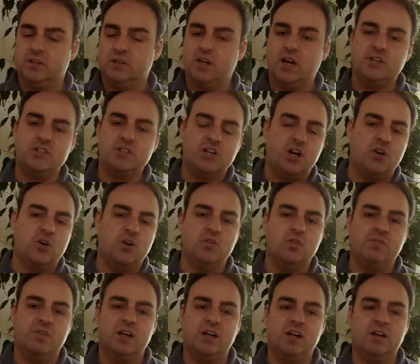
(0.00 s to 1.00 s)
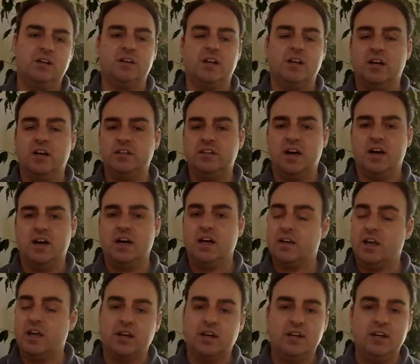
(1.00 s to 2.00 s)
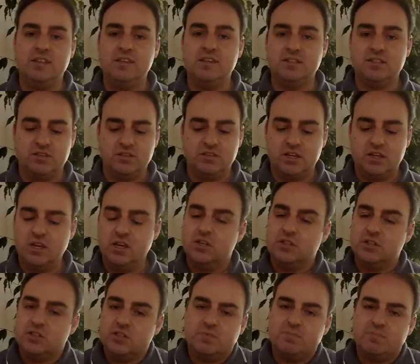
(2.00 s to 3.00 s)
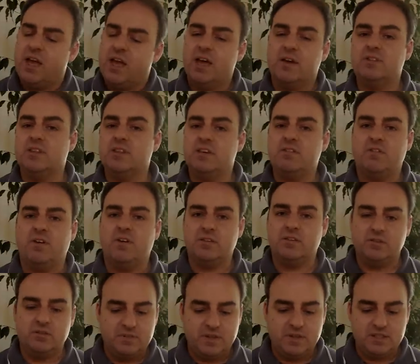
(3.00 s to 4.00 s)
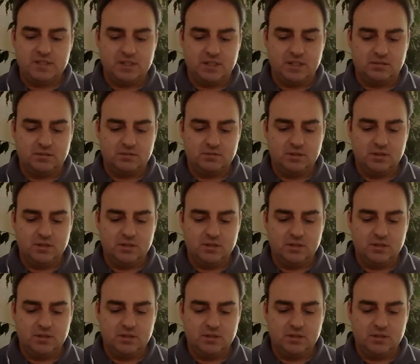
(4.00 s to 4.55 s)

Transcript: Not Jehovah, not Yah, not any of these other things. Just my heavenly Father, that's it.